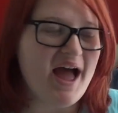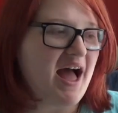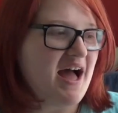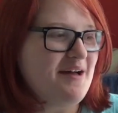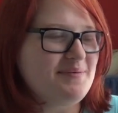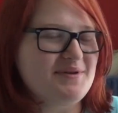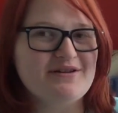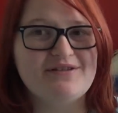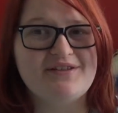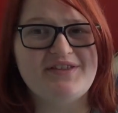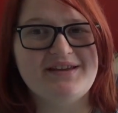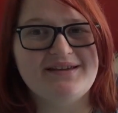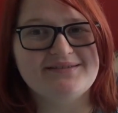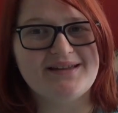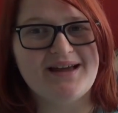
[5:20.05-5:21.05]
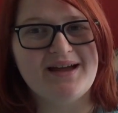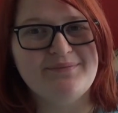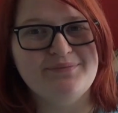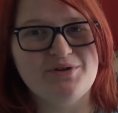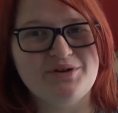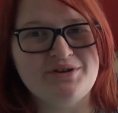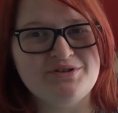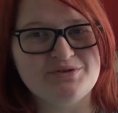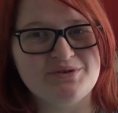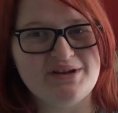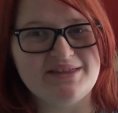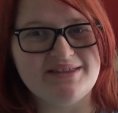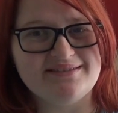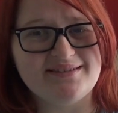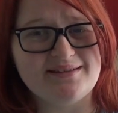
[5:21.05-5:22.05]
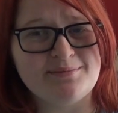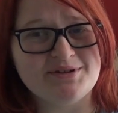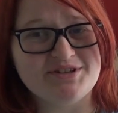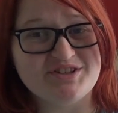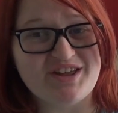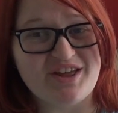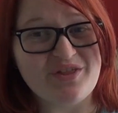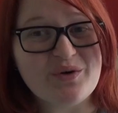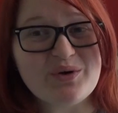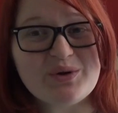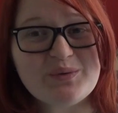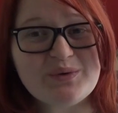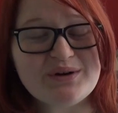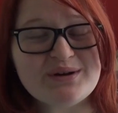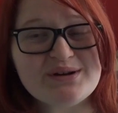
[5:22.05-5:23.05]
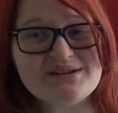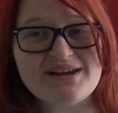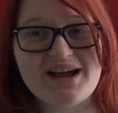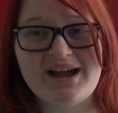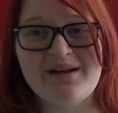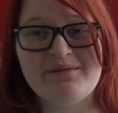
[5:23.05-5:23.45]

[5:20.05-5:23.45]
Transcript: The only thing is I'm not enjoying this as much as I thought it would.